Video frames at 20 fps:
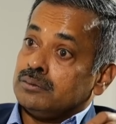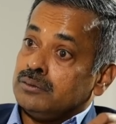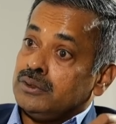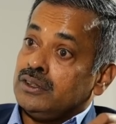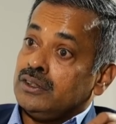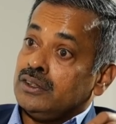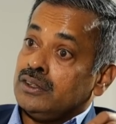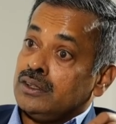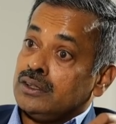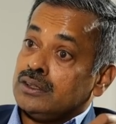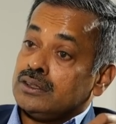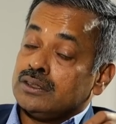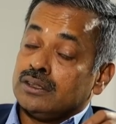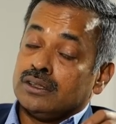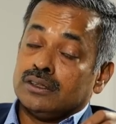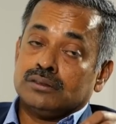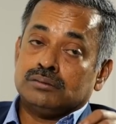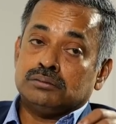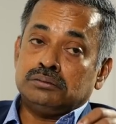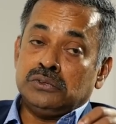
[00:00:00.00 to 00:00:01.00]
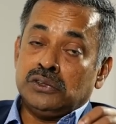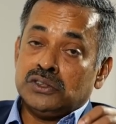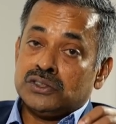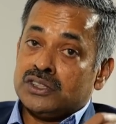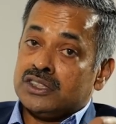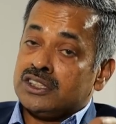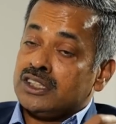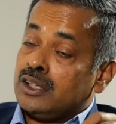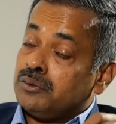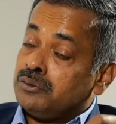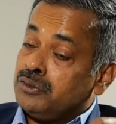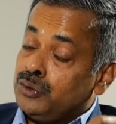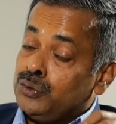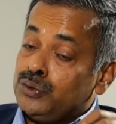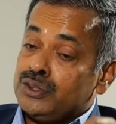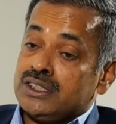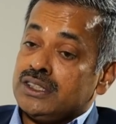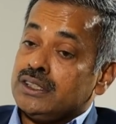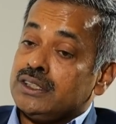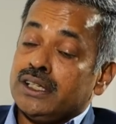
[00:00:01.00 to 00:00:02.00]
Because most of the time you do
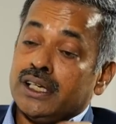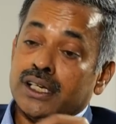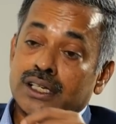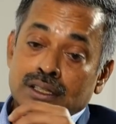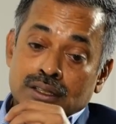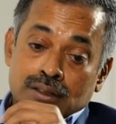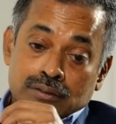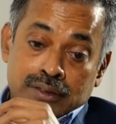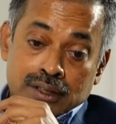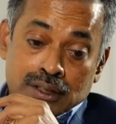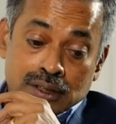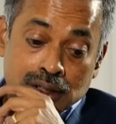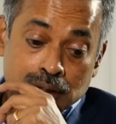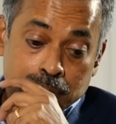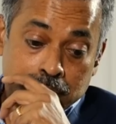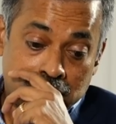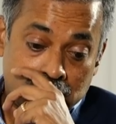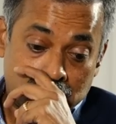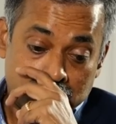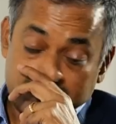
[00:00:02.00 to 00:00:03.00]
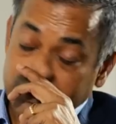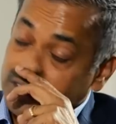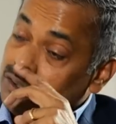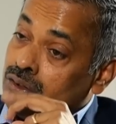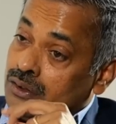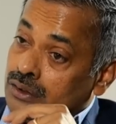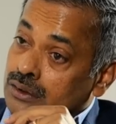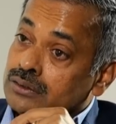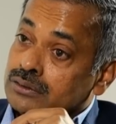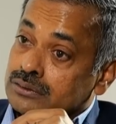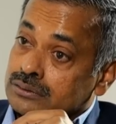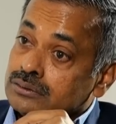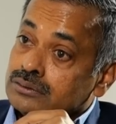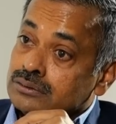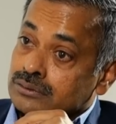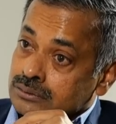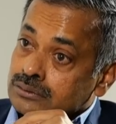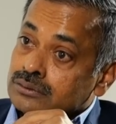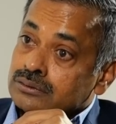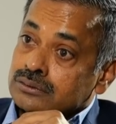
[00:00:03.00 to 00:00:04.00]
see that when they become widow,
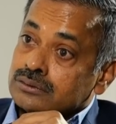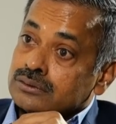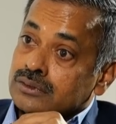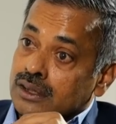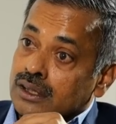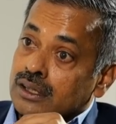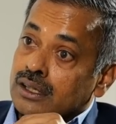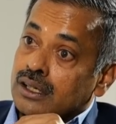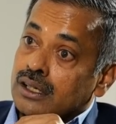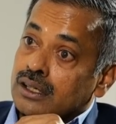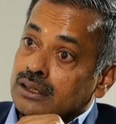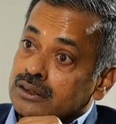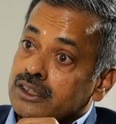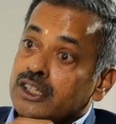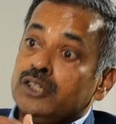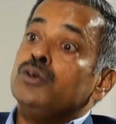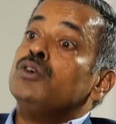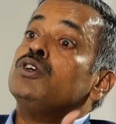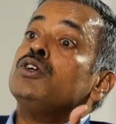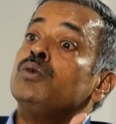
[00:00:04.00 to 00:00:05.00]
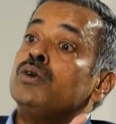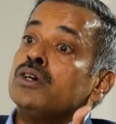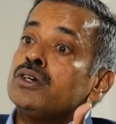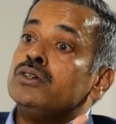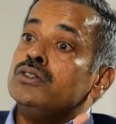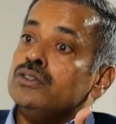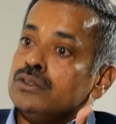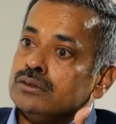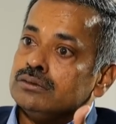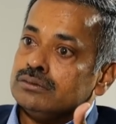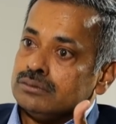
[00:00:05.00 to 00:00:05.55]
they don't know what to do.